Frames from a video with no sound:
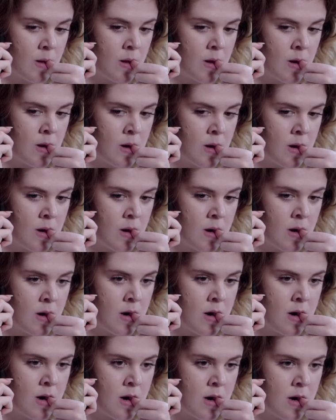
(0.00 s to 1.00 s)

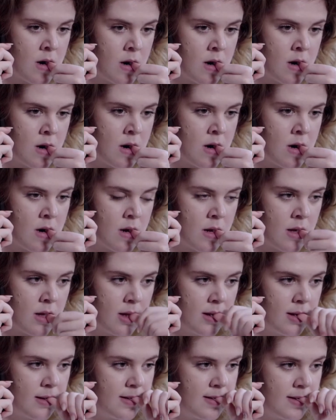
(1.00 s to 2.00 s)

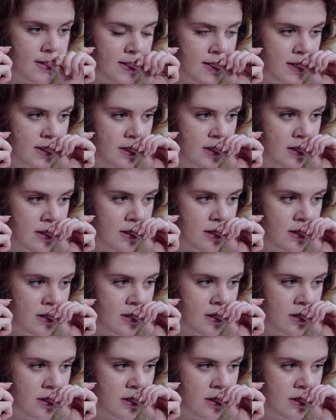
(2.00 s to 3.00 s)

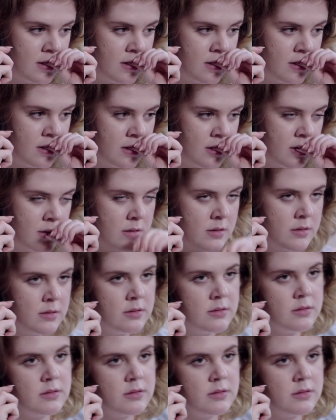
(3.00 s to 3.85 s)
(no one is talking)